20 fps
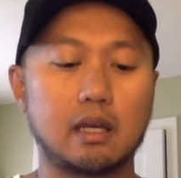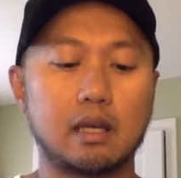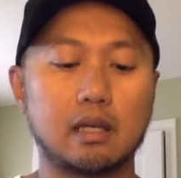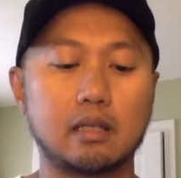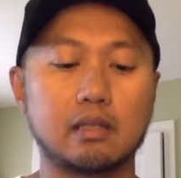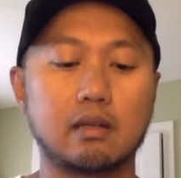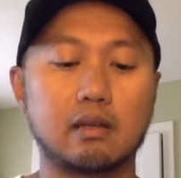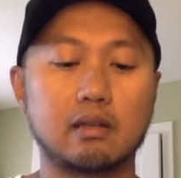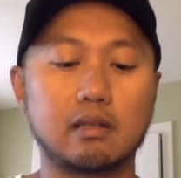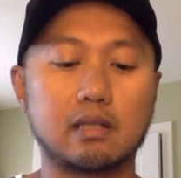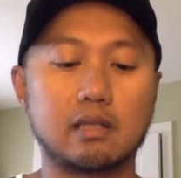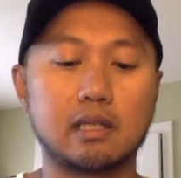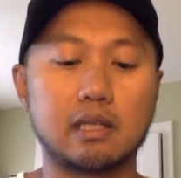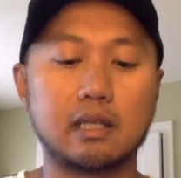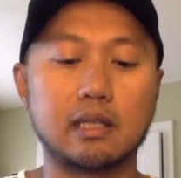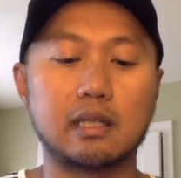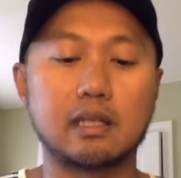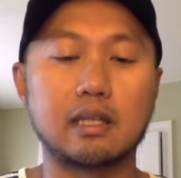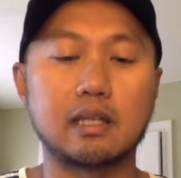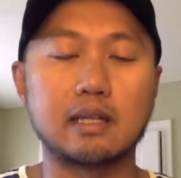as you can see,
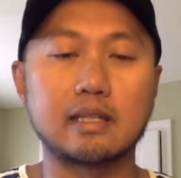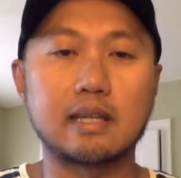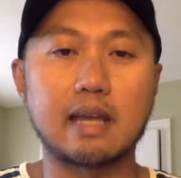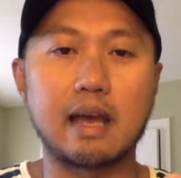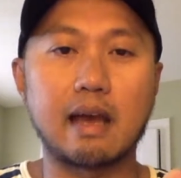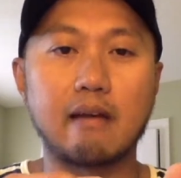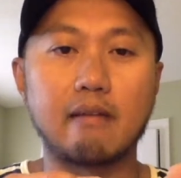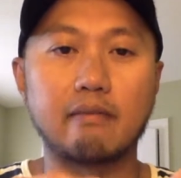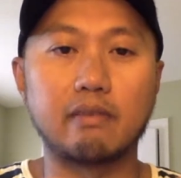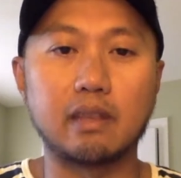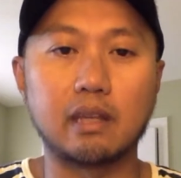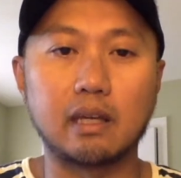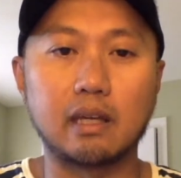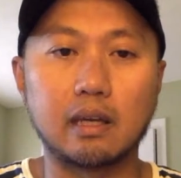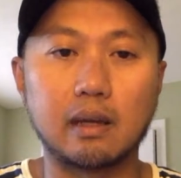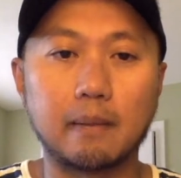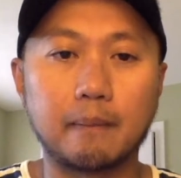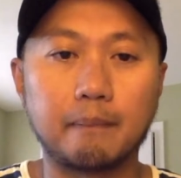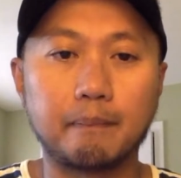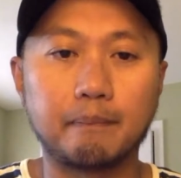it does have
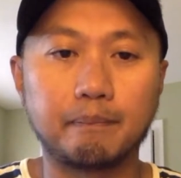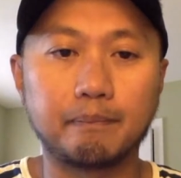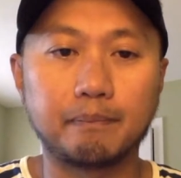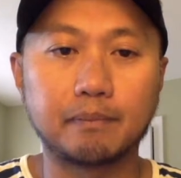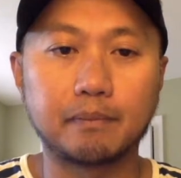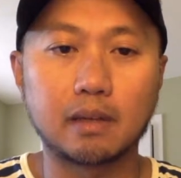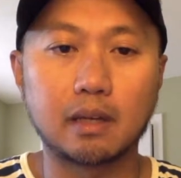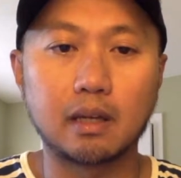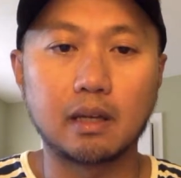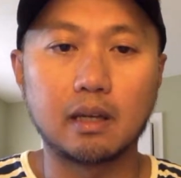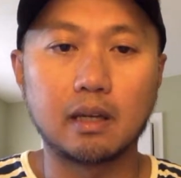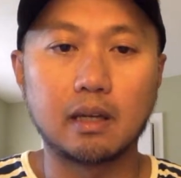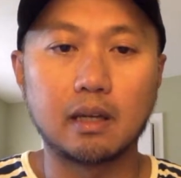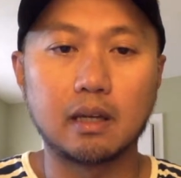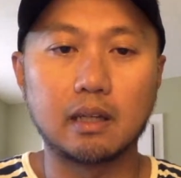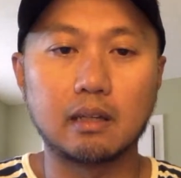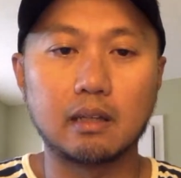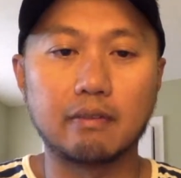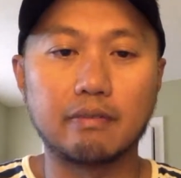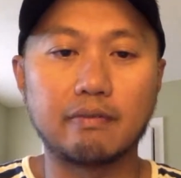the
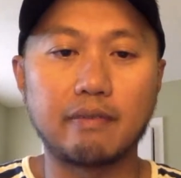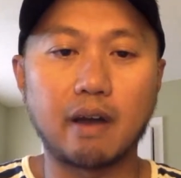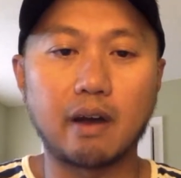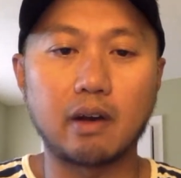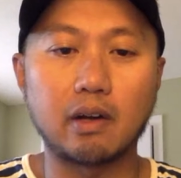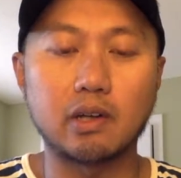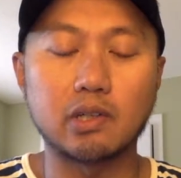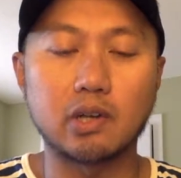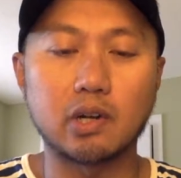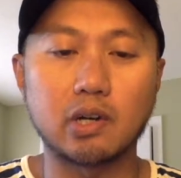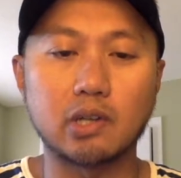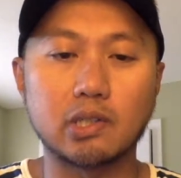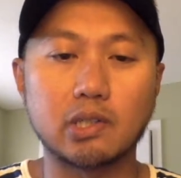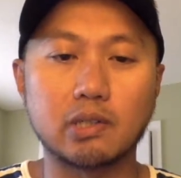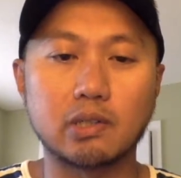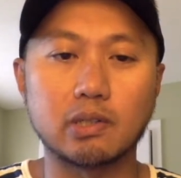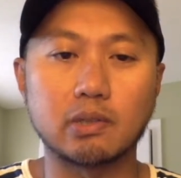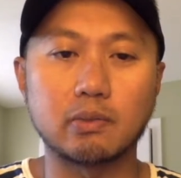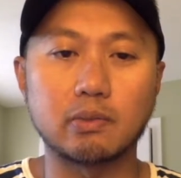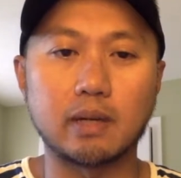Fire charger
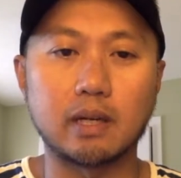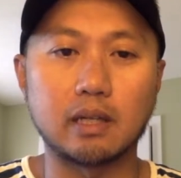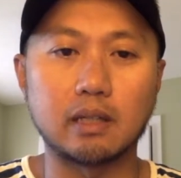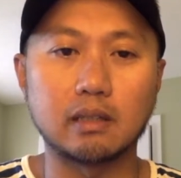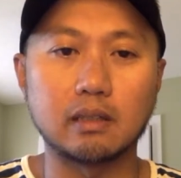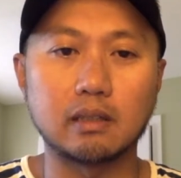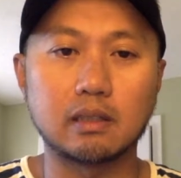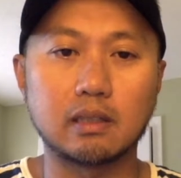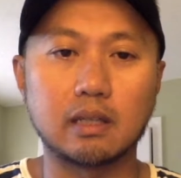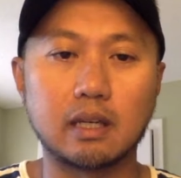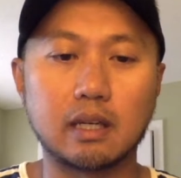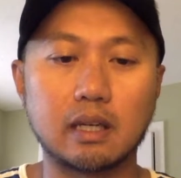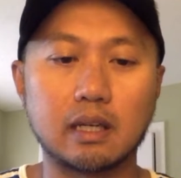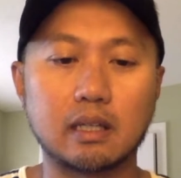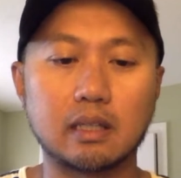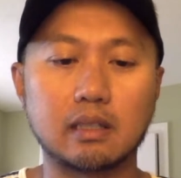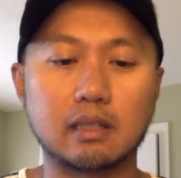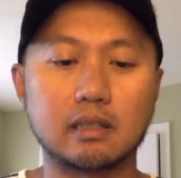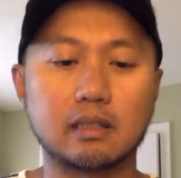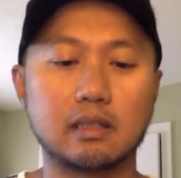as well,
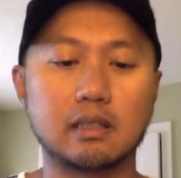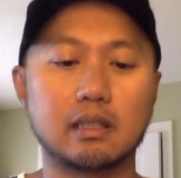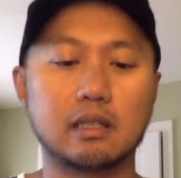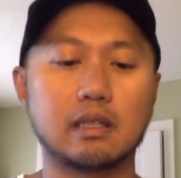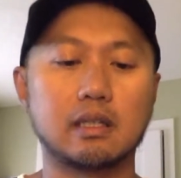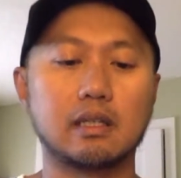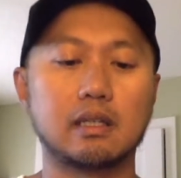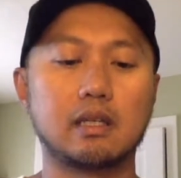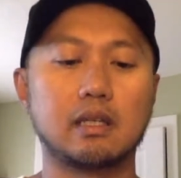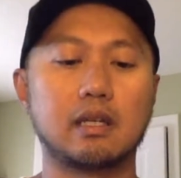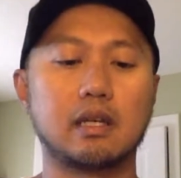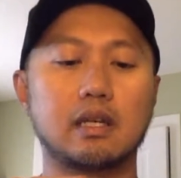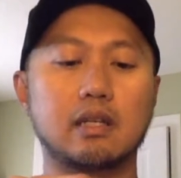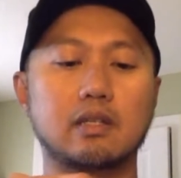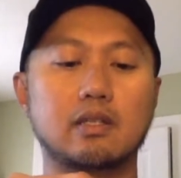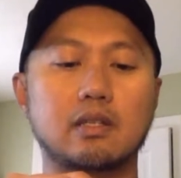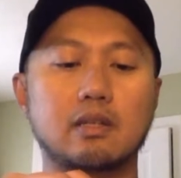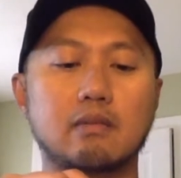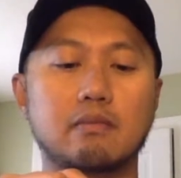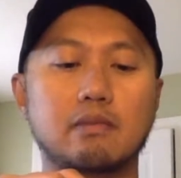in
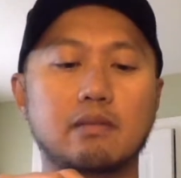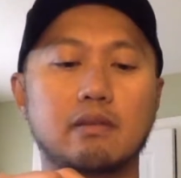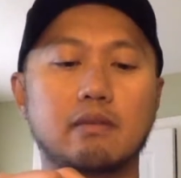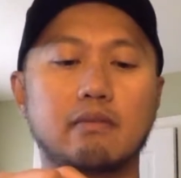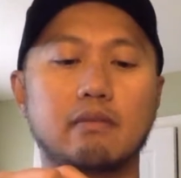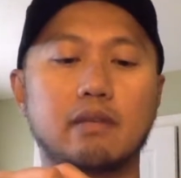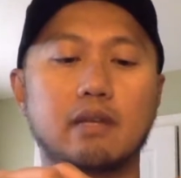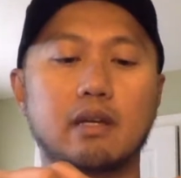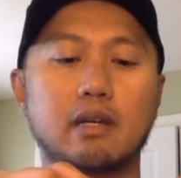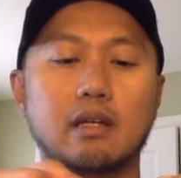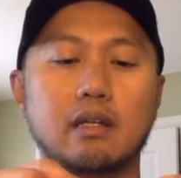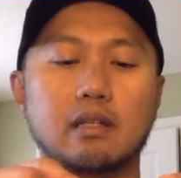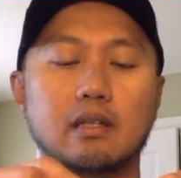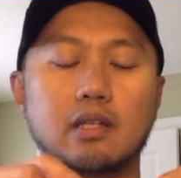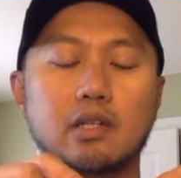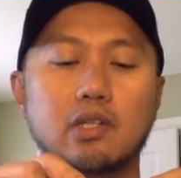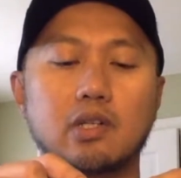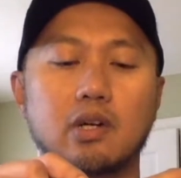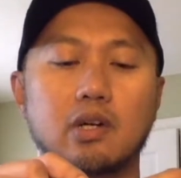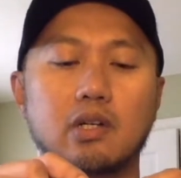terms of
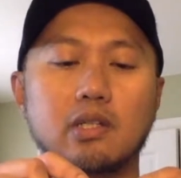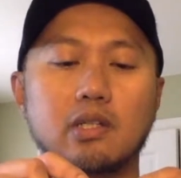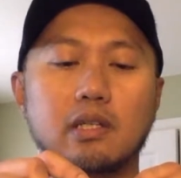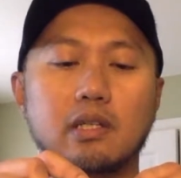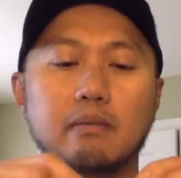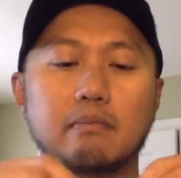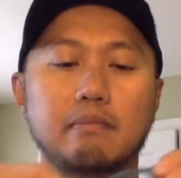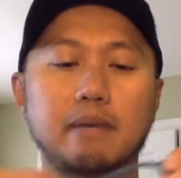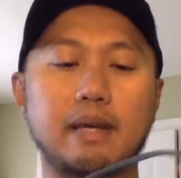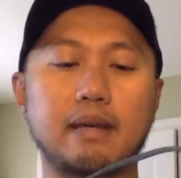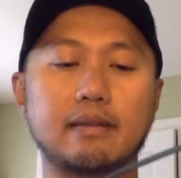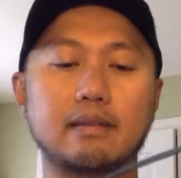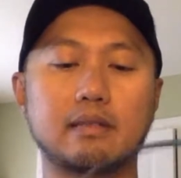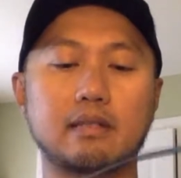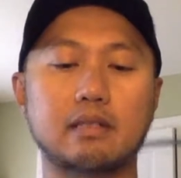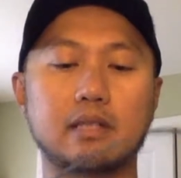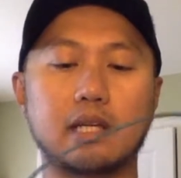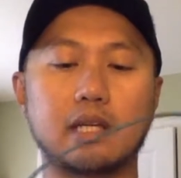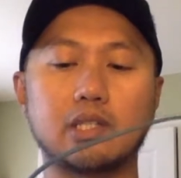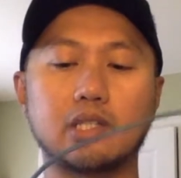the charging base
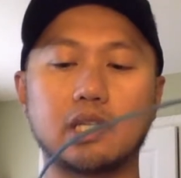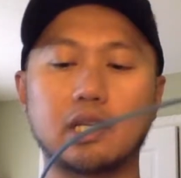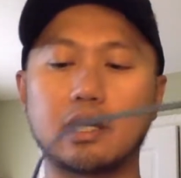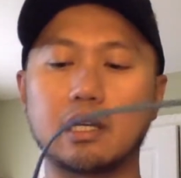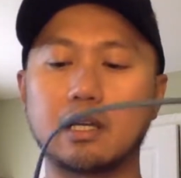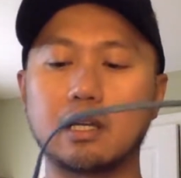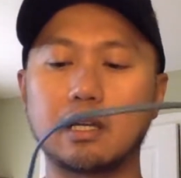station.